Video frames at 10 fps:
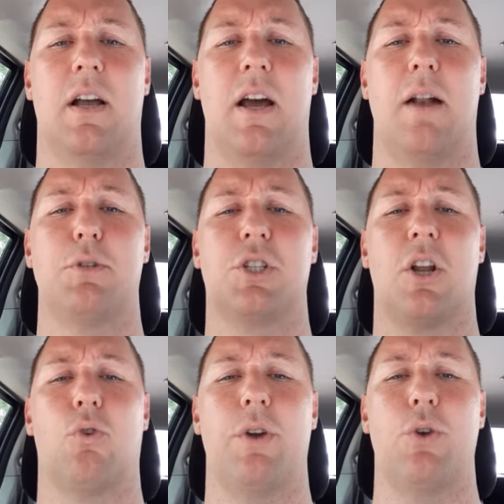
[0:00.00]
And I'm just
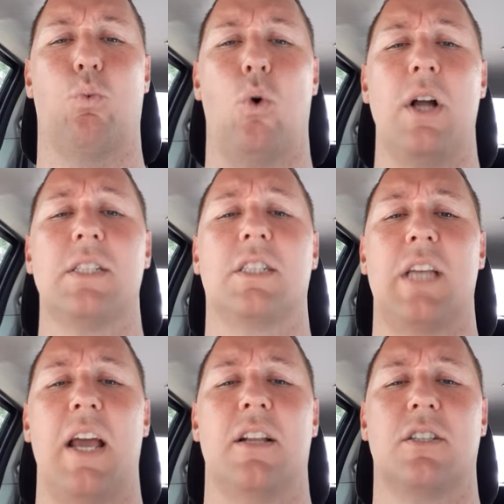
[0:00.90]
going to read one
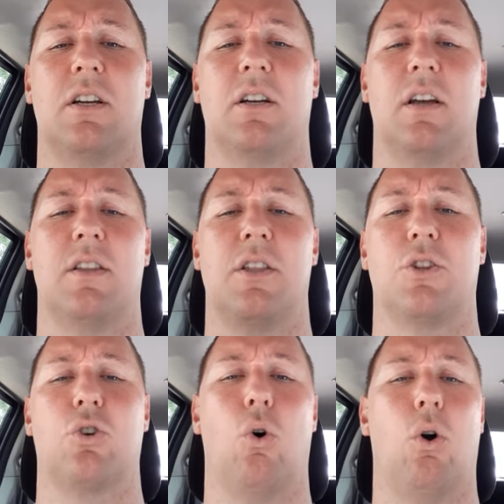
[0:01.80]
stanza and then
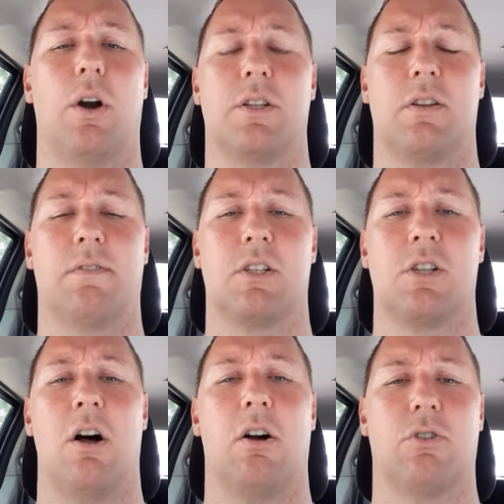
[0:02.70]
the chorus of the
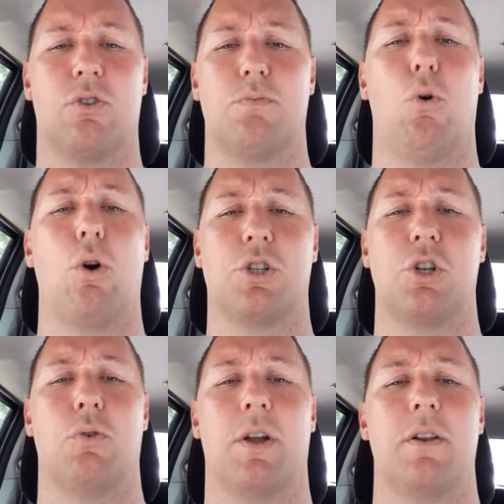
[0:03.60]
song. There's more
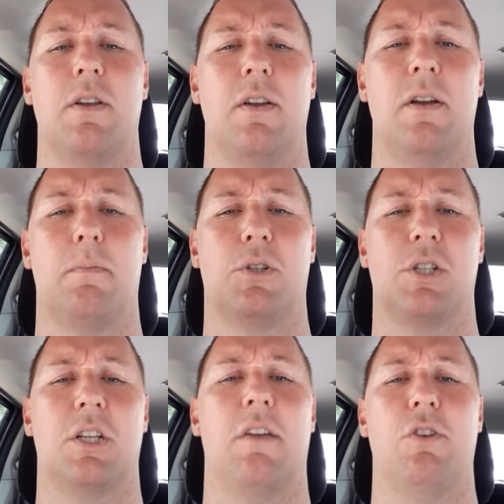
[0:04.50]
to it
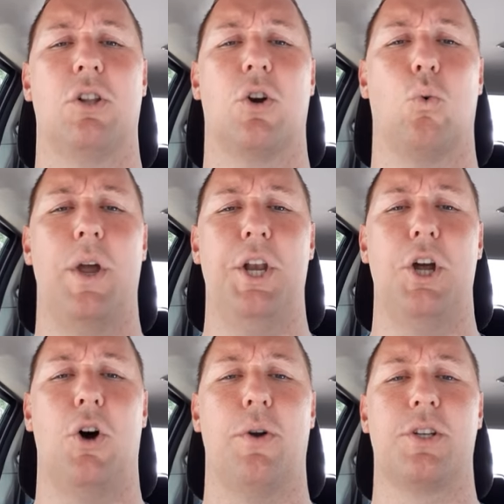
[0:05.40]
just to give you a little
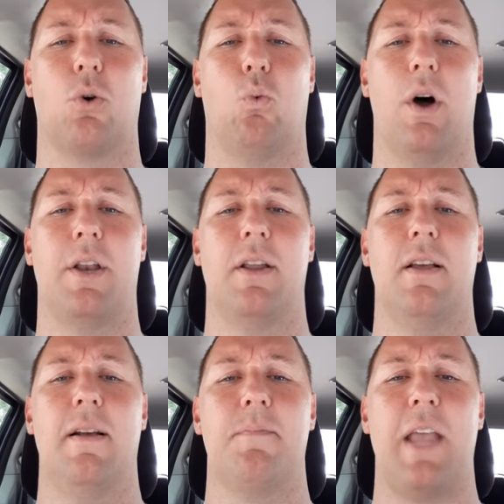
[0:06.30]
window into what
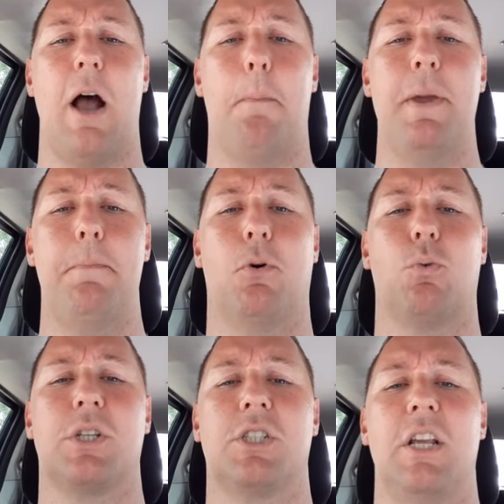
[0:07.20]
how people
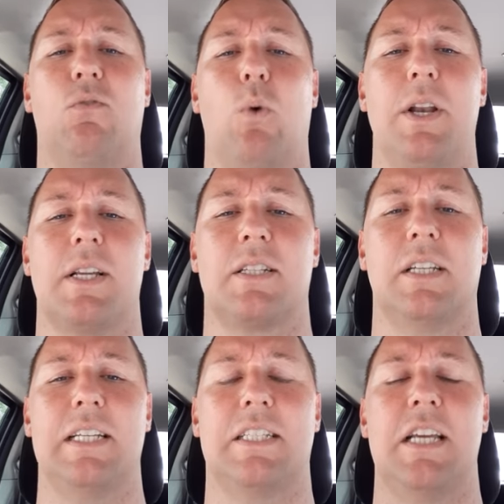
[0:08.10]
receive Witness
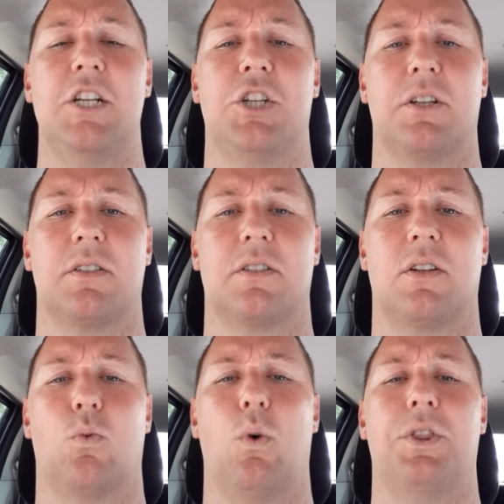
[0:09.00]
Lee's teachings
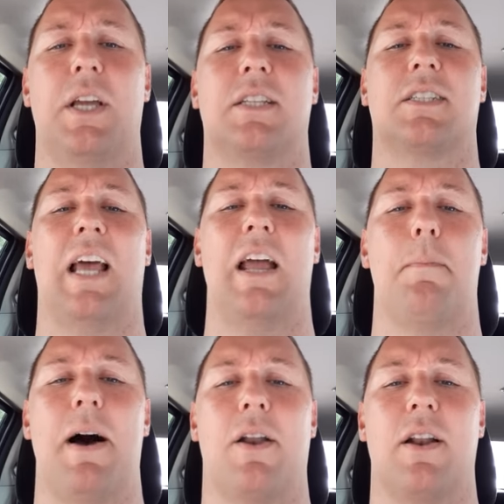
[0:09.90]
and what they say
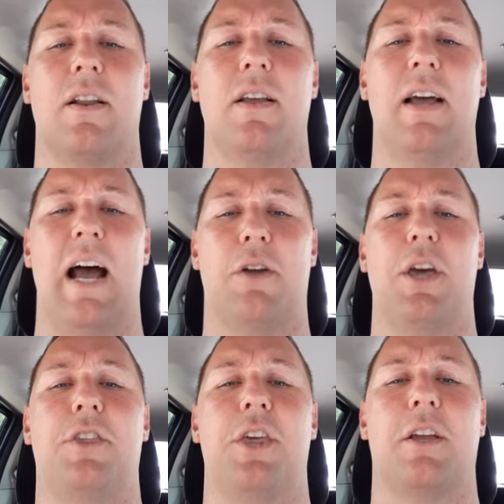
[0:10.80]
about it, how
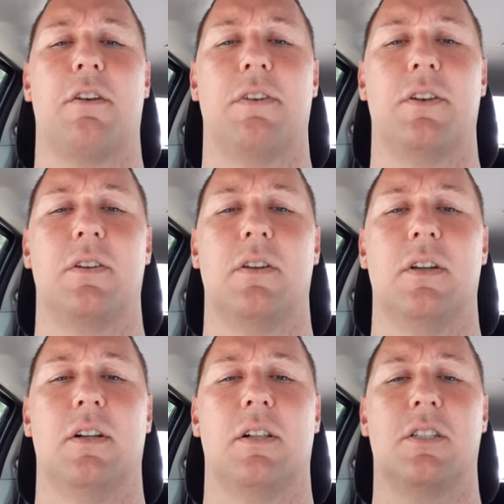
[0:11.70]
think of it.
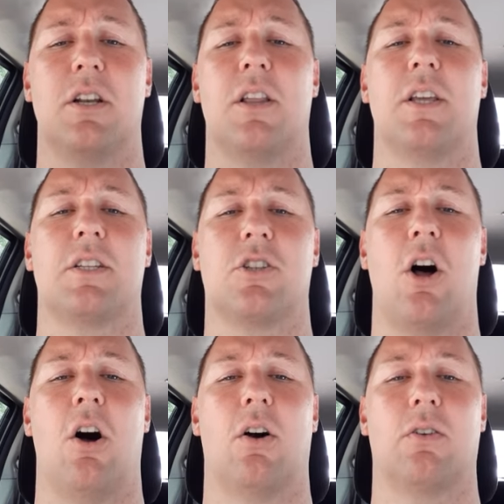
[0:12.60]
Listen to this
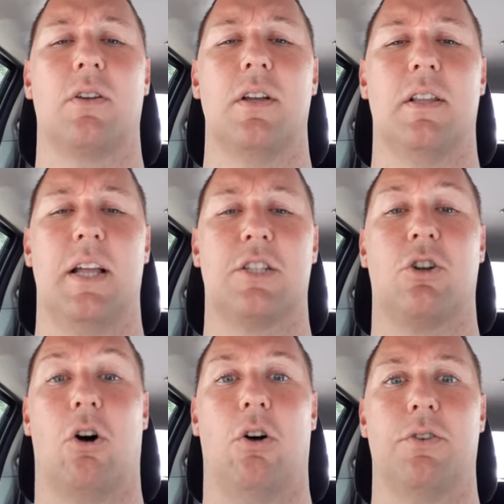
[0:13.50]
song that's
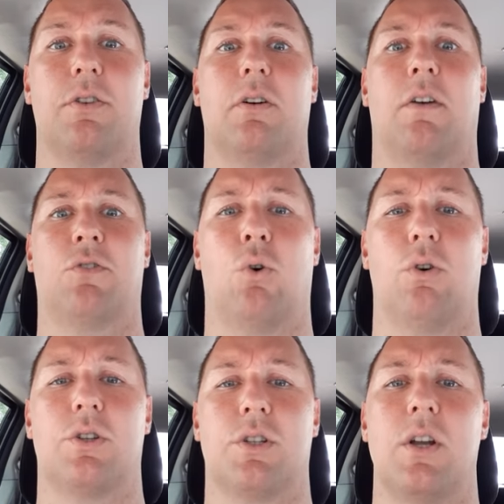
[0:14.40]
called, of
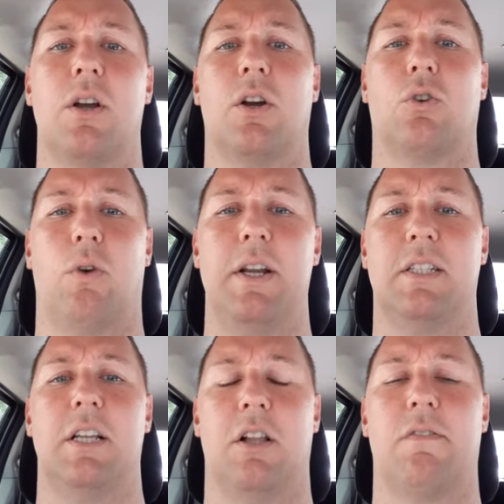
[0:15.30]
course,
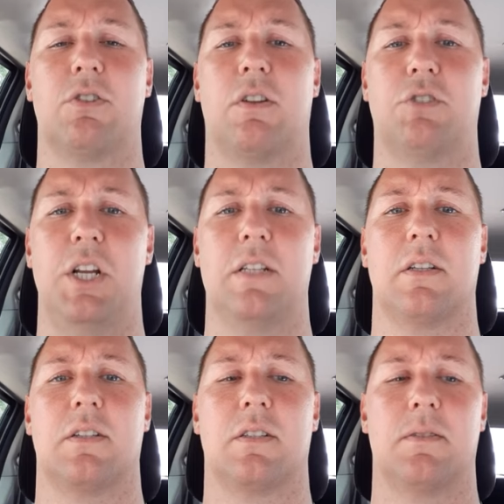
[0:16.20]
Crazy Lovers of
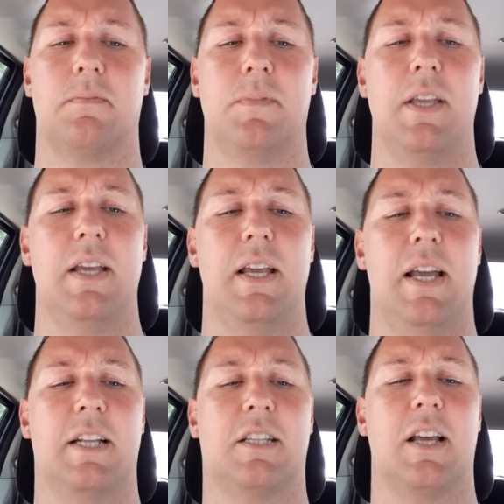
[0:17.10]
Jesus.
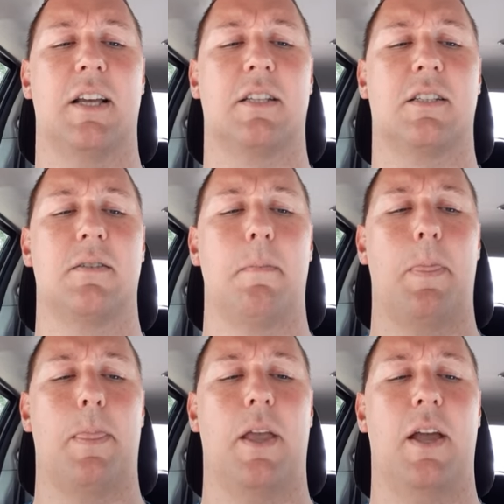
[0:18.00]
It says
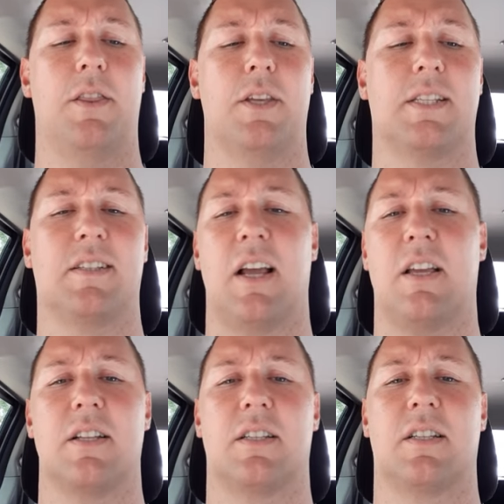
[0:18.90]
in the
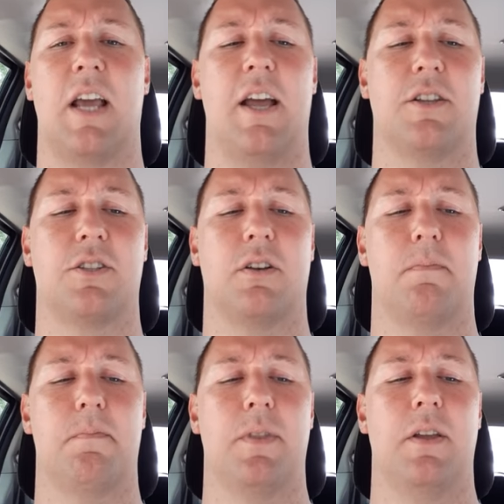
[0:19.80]
second stanza,
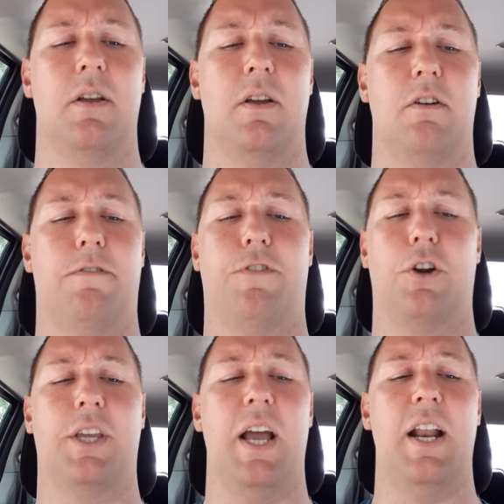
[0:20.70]

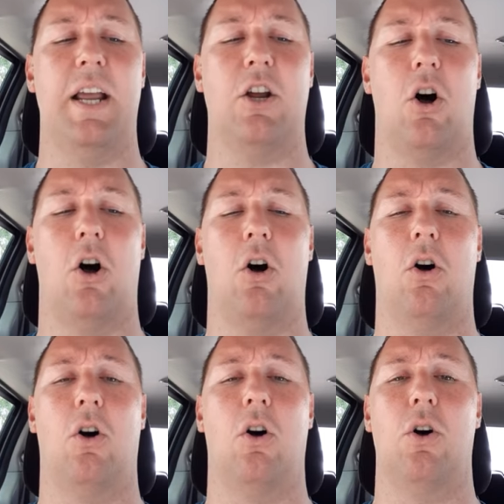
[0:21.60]
forgetting
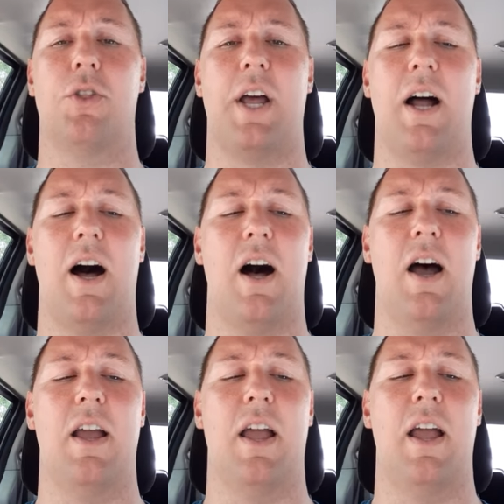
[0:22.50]
all that
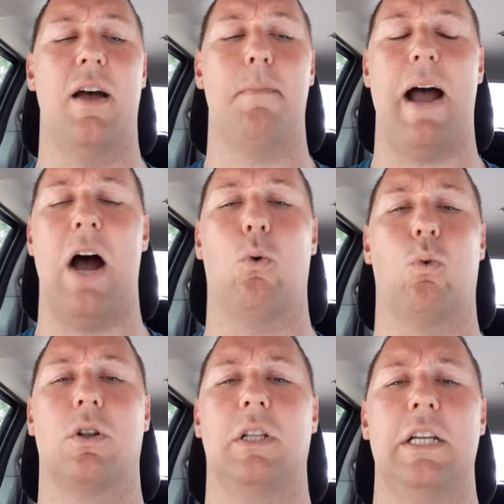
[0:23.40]
I am
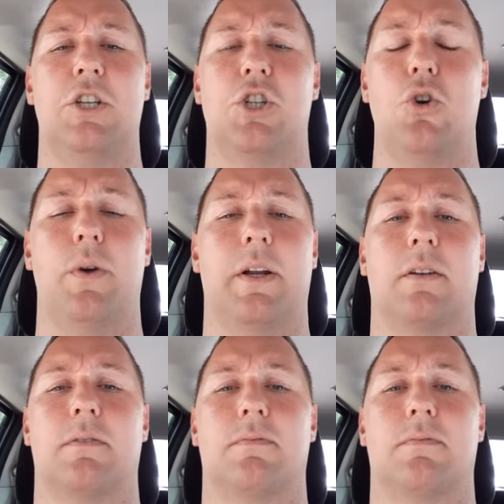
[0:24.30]
outwardly doing.